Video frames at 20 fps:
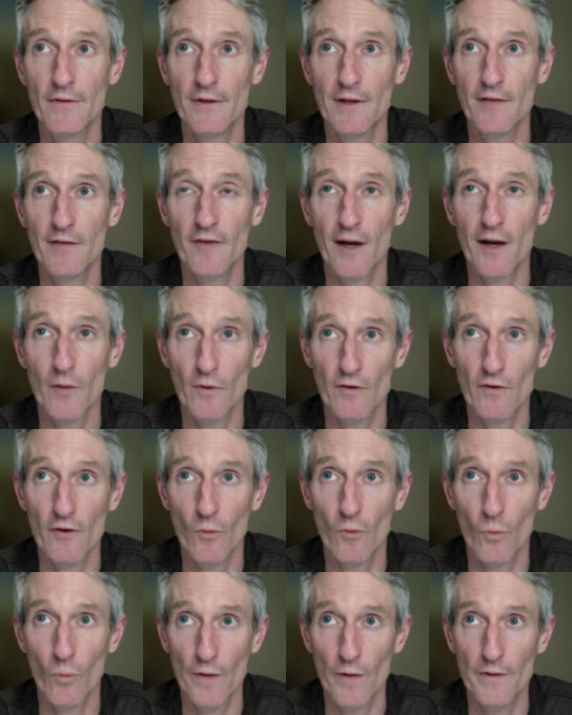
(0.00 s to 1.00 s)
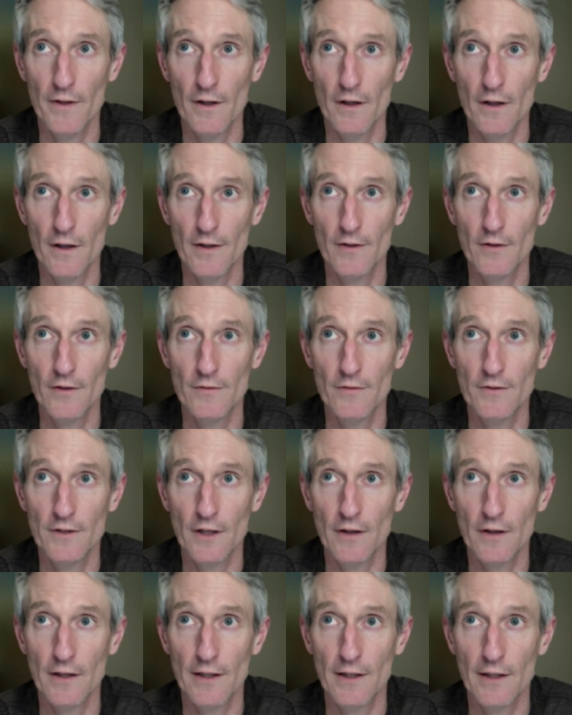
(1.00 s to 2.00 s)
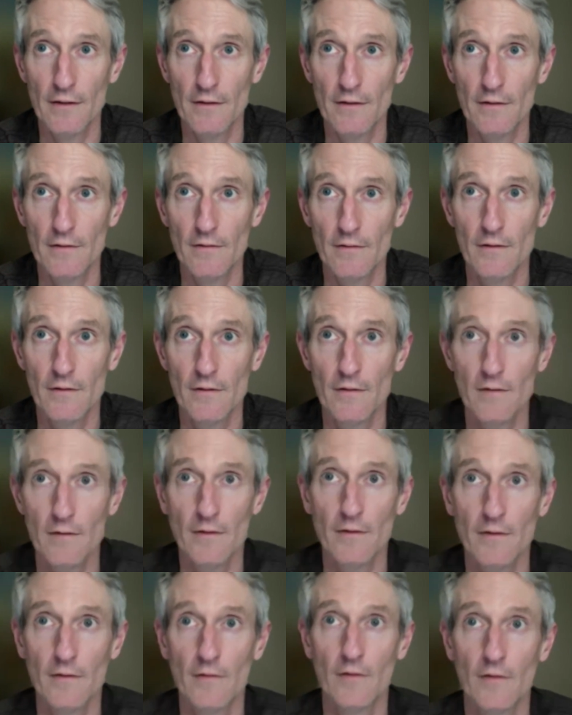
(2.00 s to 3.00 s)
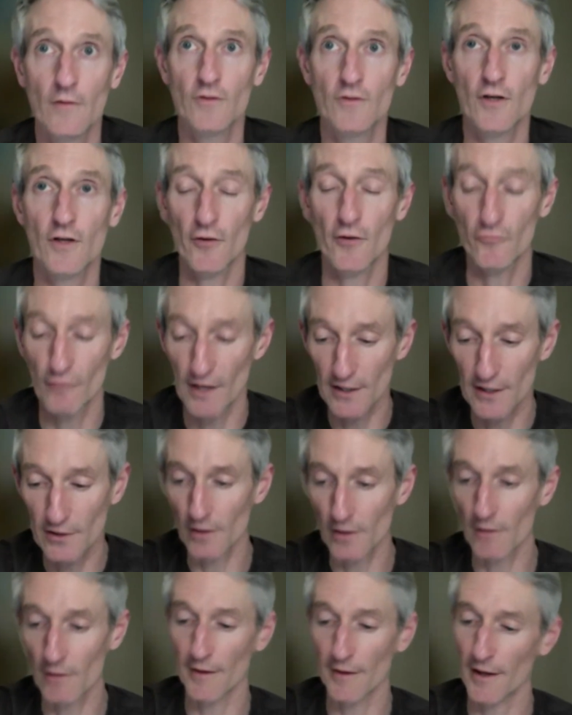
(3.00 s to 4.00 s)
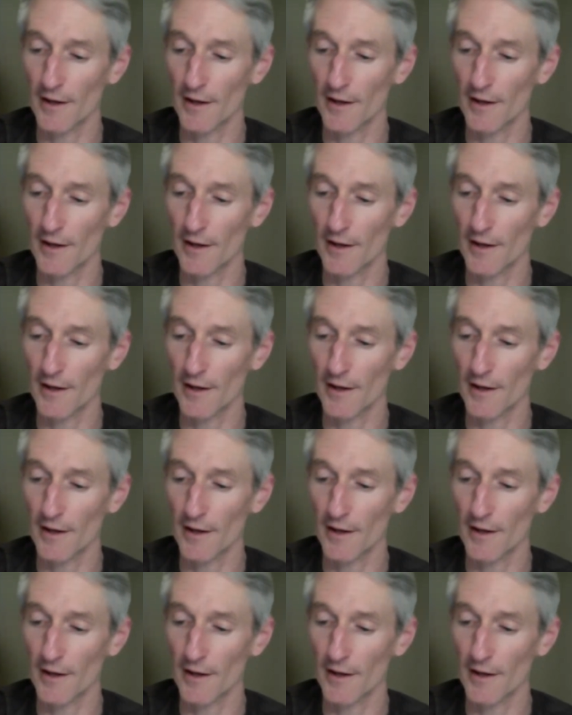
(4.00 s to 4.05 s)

in fact, we've got one guy who's going regional.